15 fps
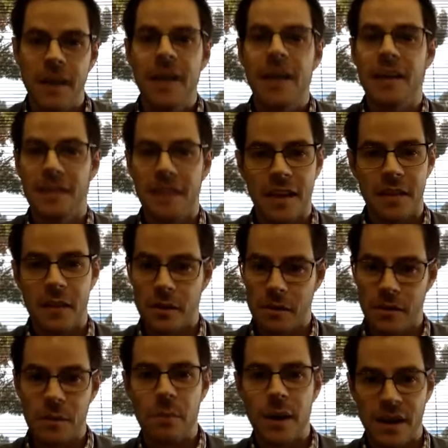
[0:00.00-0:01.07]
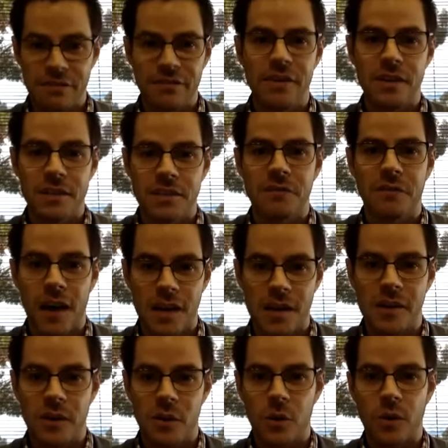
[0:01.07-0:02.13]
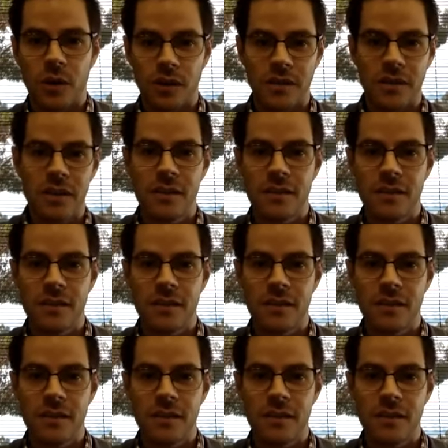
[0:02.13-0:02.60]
and then the benefit is divided accordingly.